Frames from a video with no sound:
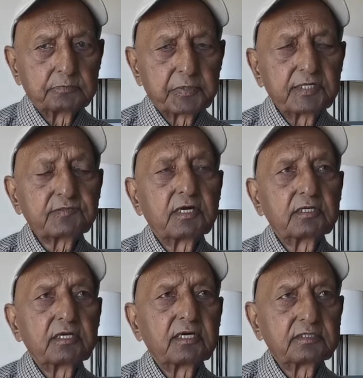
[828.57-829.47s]
Press
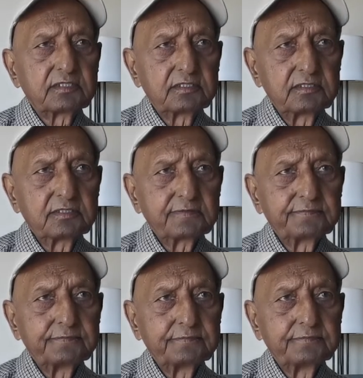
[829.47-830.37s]
highlighted
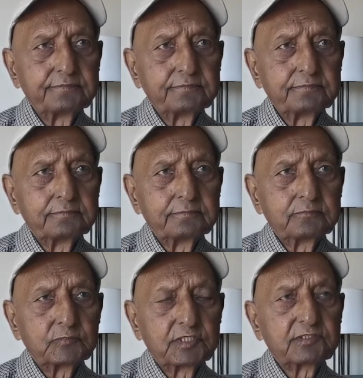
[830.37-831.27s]

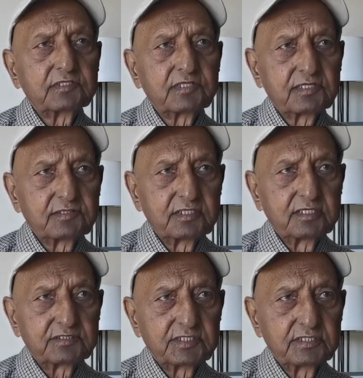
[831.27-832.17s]
his
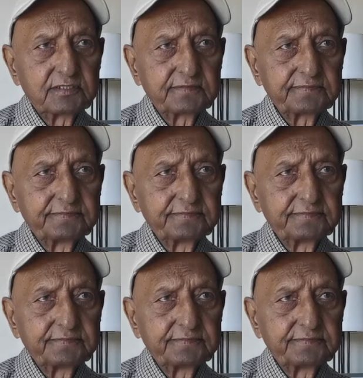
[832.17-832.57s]
assassination.